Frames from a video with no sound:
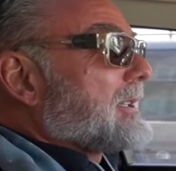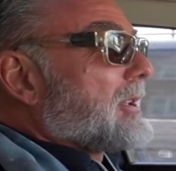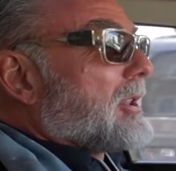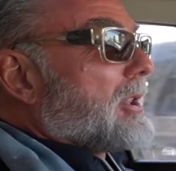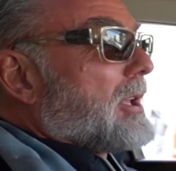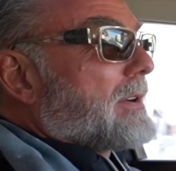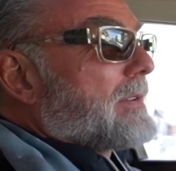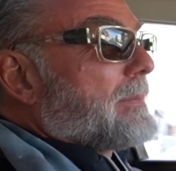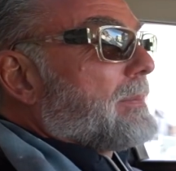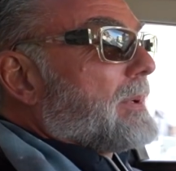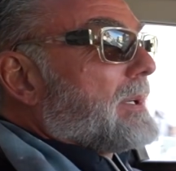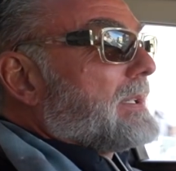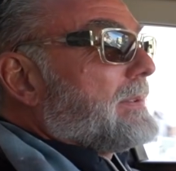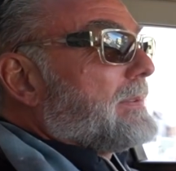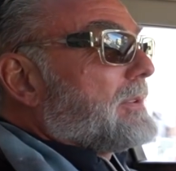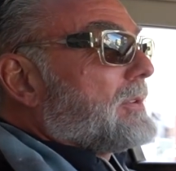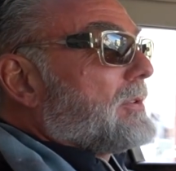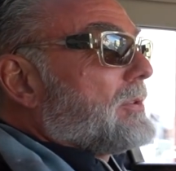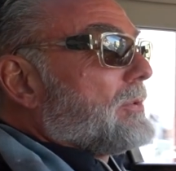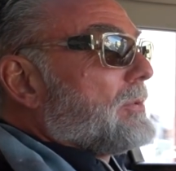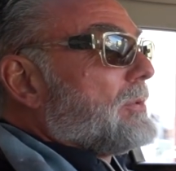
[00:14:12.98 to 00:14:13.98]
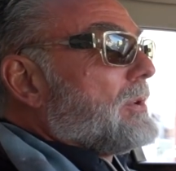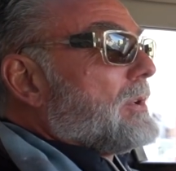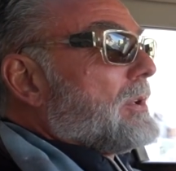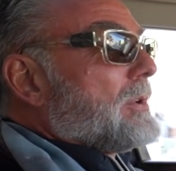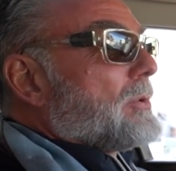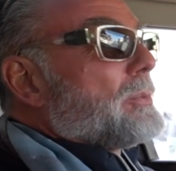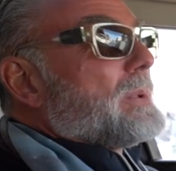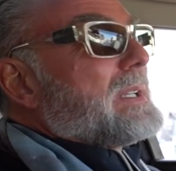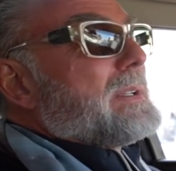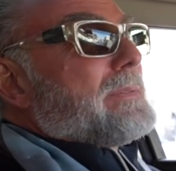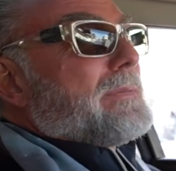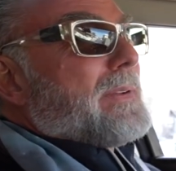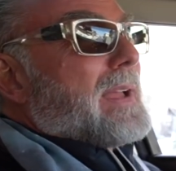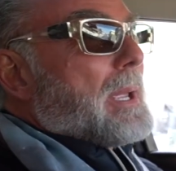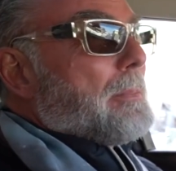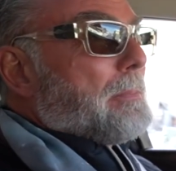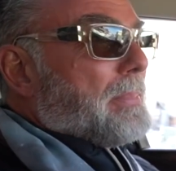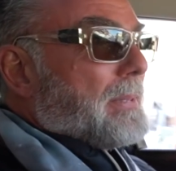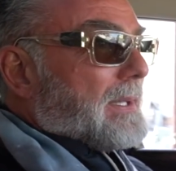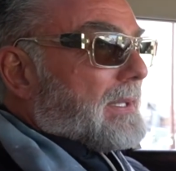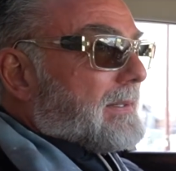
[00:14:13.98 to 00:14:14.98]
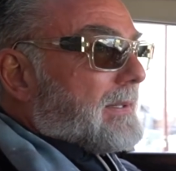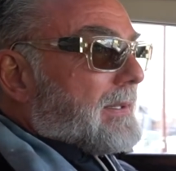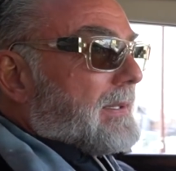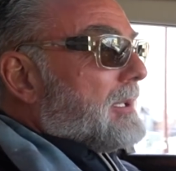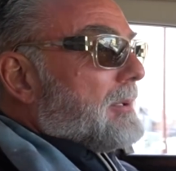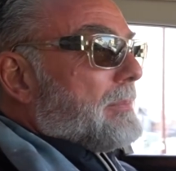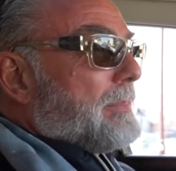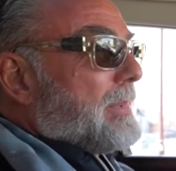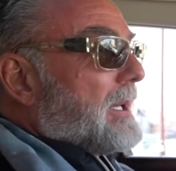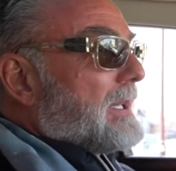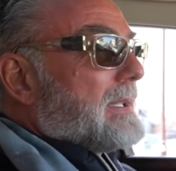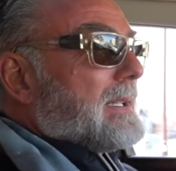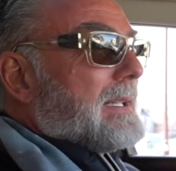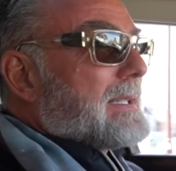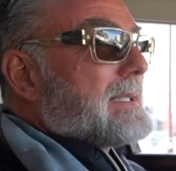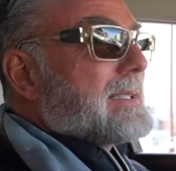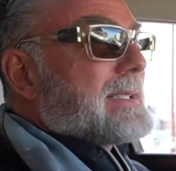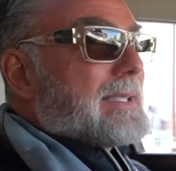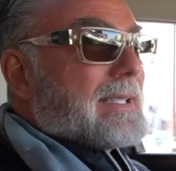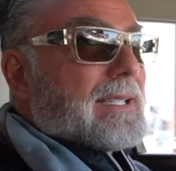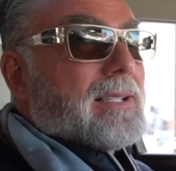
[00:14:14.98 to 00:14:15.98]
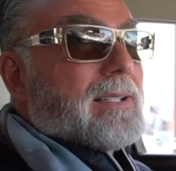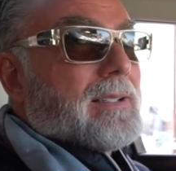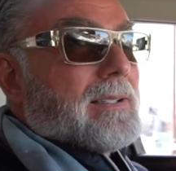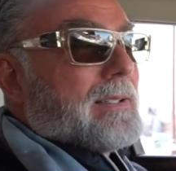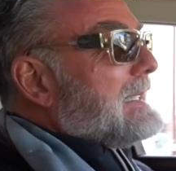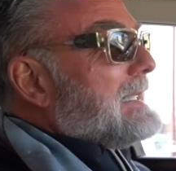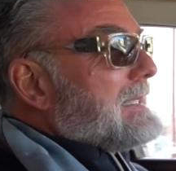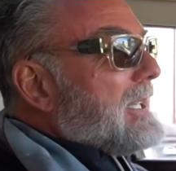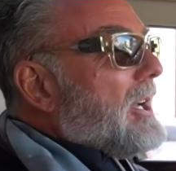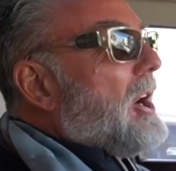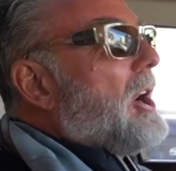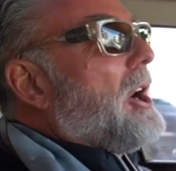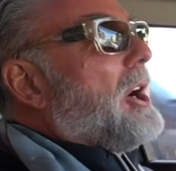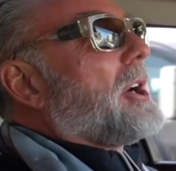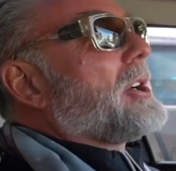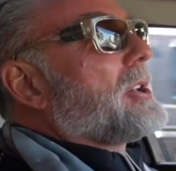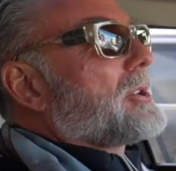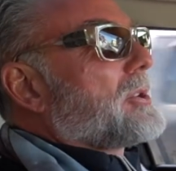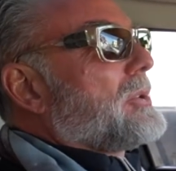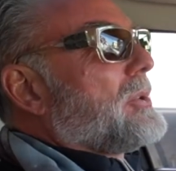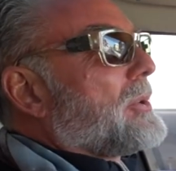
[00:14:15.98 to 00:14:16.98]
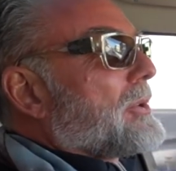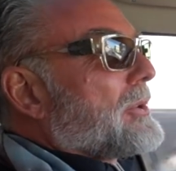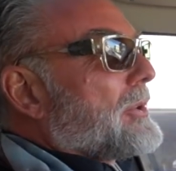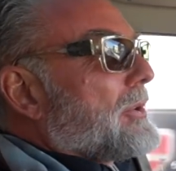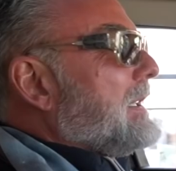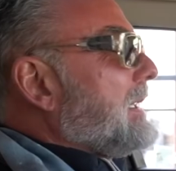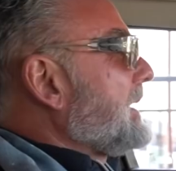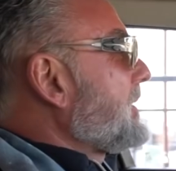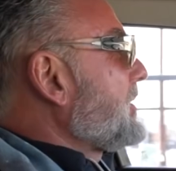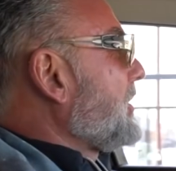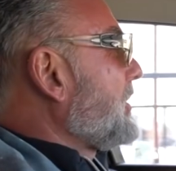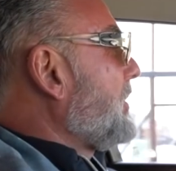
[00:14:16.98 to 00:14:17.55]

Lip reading: a lot of money to revamp it, but it's a hard corner. It's a